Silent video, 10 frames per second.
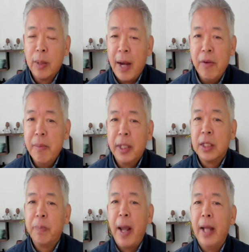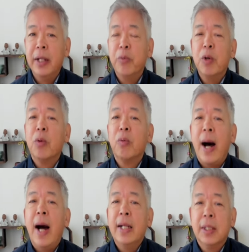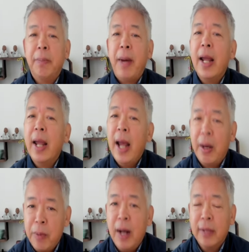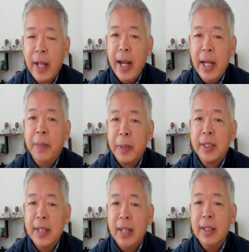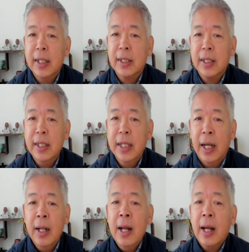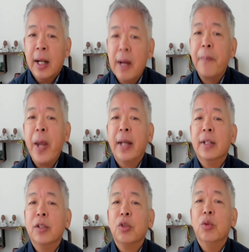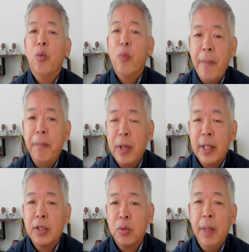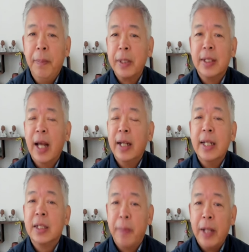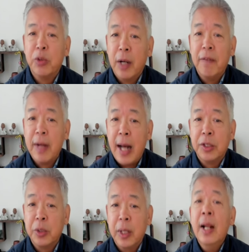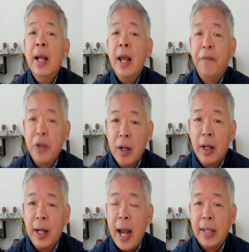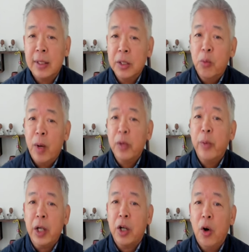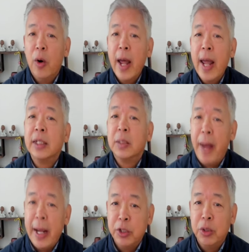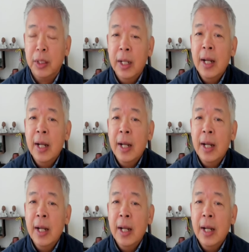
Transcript: government spending will rise by around 8% this year compared to 1.3% expansion of last year. If you look at what we call expansion,